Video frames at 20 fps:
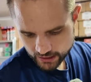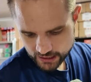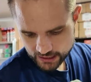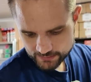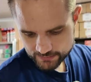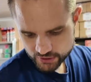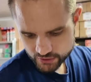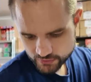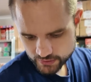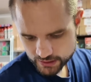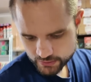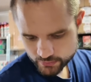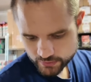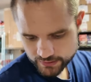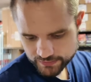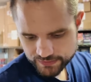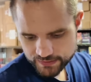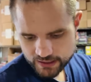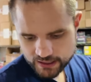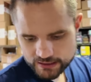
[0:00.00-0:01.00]
I'm going
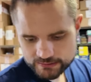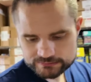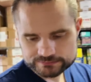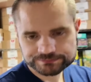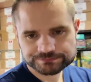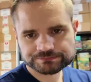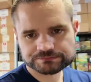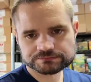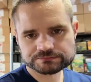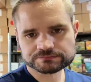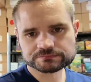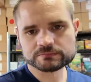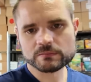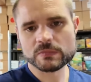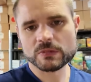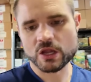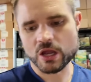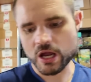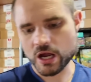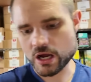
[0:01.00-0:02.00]
with Magic
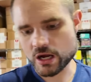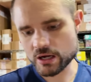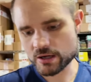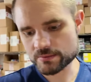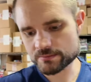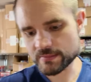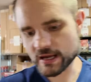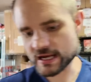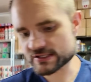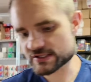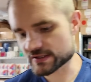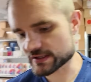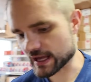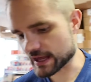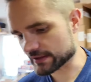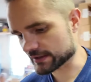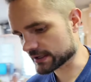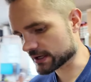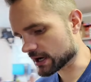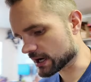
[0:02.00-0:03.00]
the
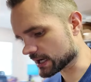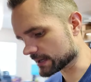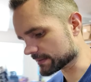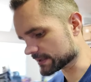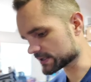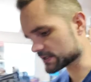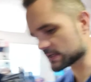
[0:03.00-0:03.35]
Gathering economy.